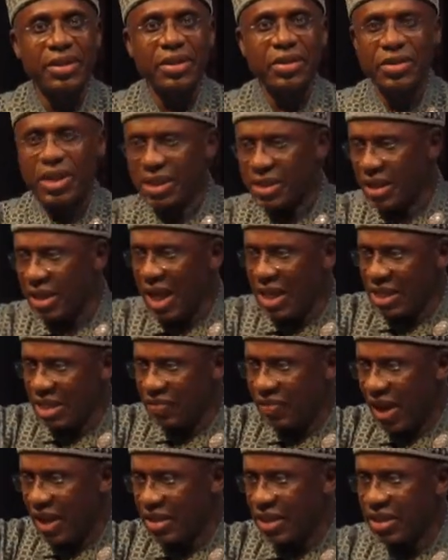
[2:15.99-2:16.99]
So I said, that's the
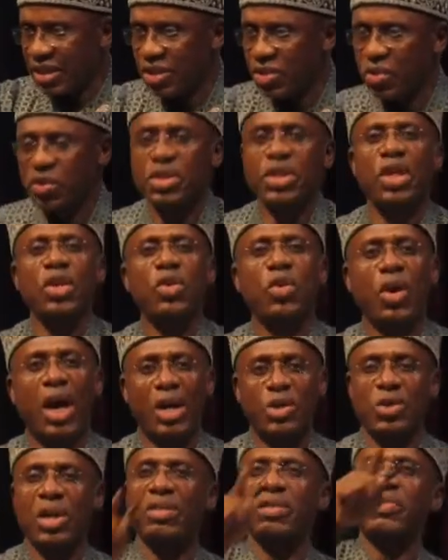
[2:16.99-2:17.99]
facts in issue. He said, no, I
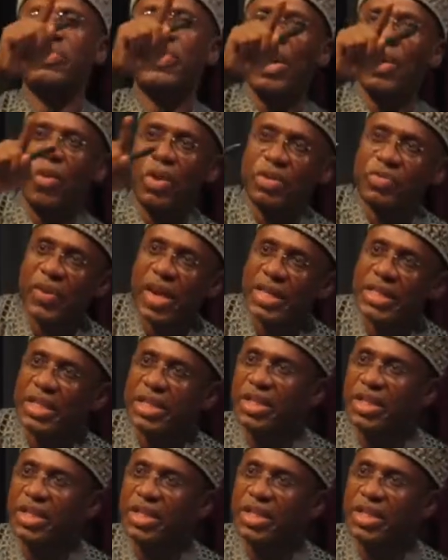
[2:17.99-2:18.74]
should define what facts